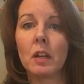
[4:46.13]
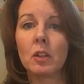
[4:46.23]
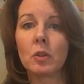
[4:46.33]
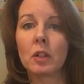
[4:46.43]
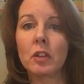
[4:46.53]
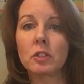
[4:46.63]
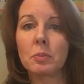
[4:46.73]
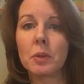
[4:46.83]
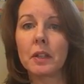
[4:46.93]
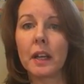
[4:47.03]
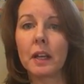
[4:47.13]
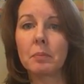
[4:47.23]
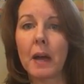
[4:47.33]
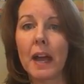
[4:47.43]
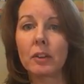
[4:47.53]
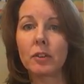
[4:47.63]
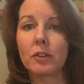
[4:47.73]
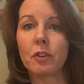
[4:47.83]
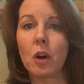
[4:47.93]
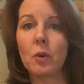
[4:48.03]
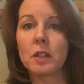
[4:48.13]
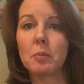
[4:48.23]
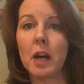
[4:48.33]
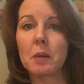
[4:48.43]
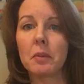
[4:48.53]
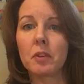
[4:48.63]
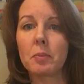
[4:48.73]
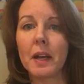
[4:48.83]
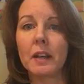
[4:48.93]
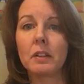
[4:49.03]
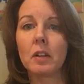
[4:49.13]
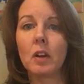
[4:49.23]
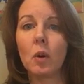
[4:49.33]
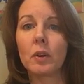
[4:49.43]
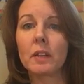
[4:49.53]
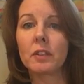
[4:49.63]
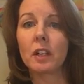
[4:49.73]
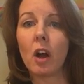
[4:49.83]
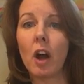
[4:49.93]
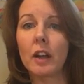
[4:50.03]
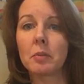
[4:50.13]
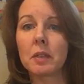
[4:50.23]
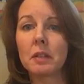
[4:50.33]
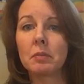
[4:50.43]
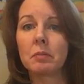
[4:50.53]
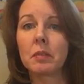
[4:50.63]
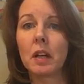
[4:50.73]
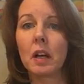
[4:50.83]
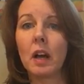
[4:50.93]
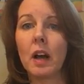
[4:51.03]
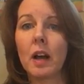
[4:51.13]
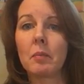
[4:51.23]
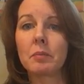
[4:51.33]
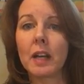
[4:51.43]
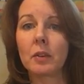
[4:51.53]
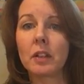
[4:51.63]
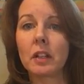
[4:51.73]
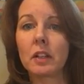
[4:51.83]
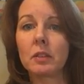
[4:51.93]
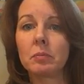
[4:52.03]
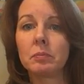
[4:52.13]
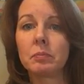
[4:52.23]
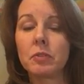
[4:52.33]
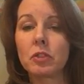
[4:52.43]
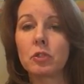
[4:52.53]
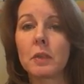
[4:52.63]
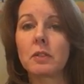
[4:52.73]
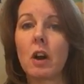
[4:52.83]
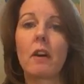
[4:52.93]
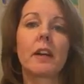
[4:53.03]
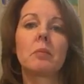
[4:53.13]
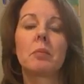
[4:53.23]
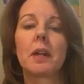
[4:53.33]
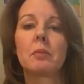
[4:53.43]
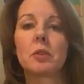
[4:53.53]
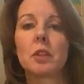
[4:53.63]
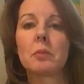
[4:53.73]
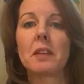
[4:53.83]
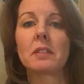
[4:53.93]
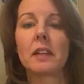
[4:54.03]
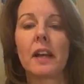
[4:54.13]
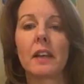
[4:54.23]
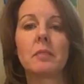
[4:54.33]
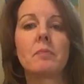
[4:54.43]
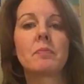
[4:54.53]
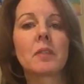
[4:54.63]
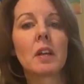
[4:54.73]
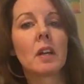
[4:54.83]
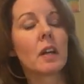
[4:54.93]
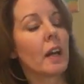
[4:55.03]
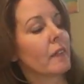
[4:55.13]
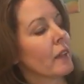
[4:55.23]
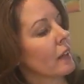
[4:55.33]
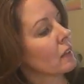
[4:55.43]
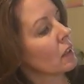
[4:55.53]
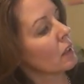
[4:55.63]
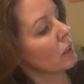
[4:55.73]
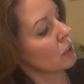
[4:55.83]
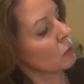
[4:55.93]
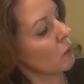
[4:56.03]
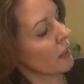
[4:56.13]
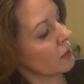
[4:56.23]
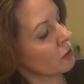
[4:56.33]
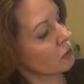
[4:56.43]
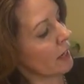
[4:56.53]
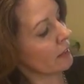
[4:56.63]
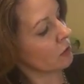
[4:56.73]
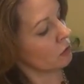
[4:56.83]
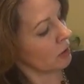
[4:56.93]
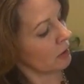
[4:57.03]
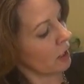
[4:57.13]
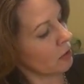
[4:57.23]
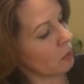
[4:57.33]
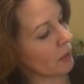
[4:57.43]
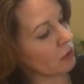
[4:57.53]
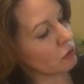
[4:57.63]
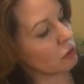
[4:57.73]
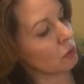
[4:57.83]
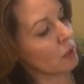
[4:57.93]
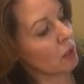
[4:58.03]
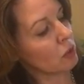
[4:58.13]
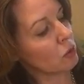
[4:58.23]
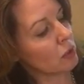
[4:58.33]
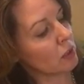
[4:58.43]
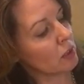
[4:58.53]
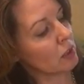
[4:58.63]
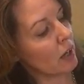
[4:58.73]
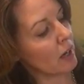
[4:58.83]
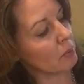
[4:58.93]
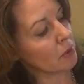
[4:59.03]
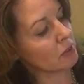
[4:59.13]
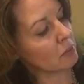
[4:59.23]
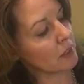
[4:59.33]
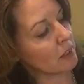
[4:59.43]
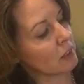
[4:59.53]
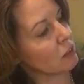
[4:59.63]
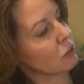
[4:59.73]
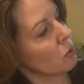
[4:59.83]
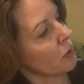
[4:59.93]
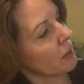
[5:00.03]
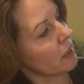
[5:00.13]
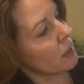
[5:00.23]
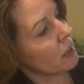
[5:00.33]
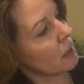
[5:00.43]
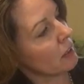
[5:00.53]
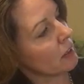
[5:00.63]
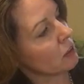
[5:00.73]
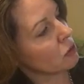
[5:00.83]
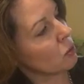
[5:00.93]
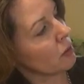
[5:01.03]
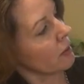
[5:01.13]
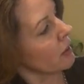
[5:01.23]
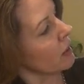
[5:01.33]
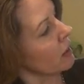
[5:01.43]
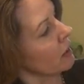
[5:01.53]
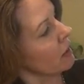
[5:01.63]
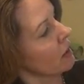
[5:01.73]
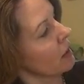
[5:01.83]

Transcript: You could also put a pattern throw at the bottom of your bed, or even an ottoman down here. Excuse my drawing, but I'm doing the best I can. And then You want to distract the chi in other ways too. You could put something in this corner here and this corner here.